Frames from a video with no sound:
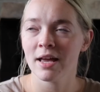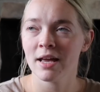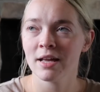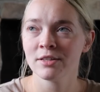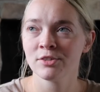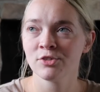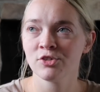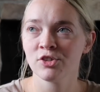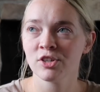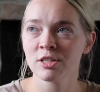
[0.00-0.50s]

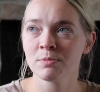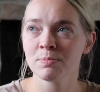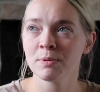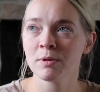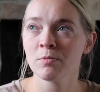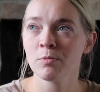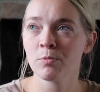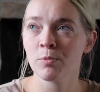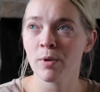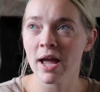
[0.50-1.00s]
It's just
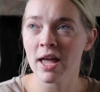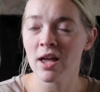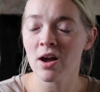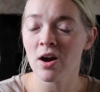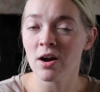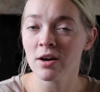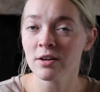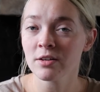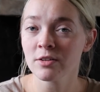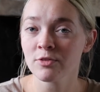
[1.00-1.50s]
been way
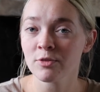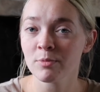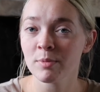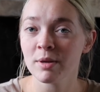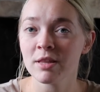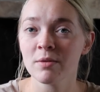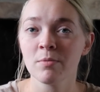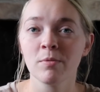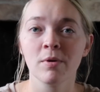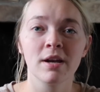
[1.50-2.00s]
harder for
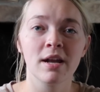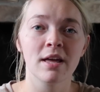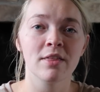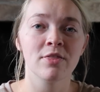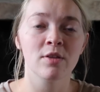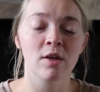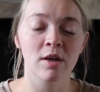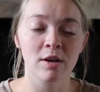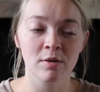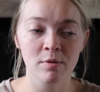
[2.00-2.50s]
me than what I
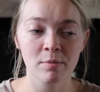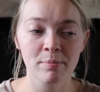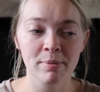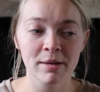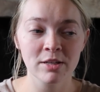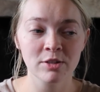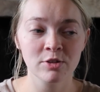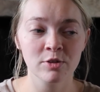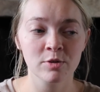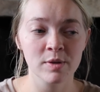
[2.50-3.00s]
thought it would
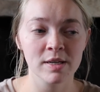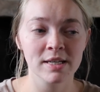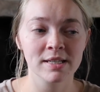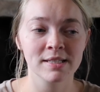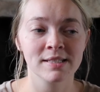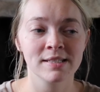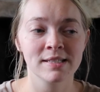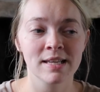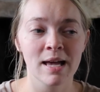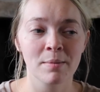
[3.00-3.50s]
be to
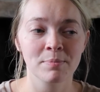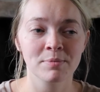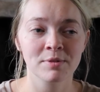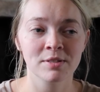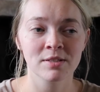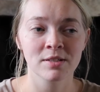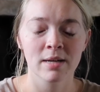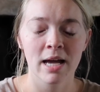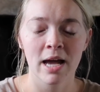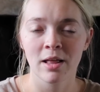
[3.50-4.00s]

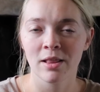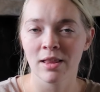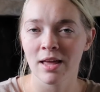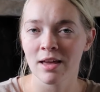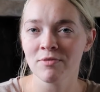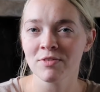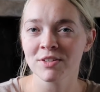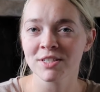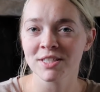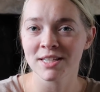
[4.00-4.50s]
accept how
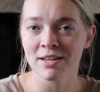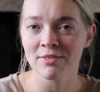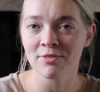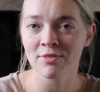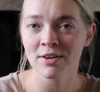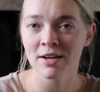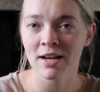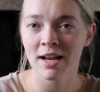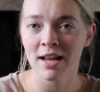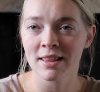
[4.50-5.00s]
life is
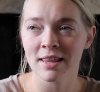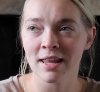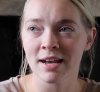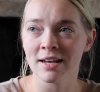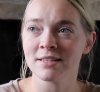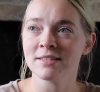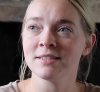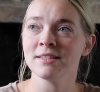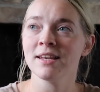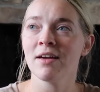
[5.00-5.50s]
different and that
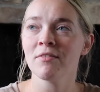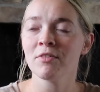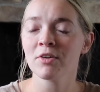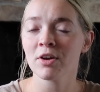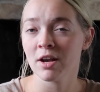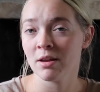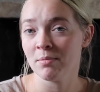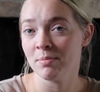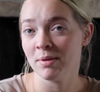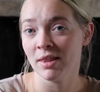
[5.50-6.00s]
it's never
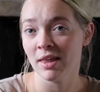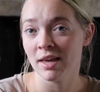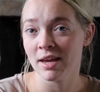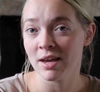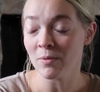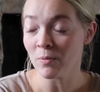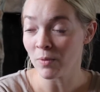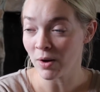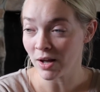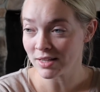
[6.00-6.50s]
going to be
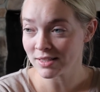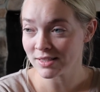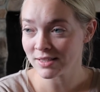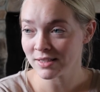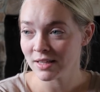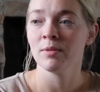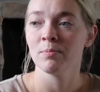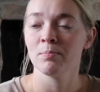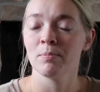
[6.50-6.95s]
like it was.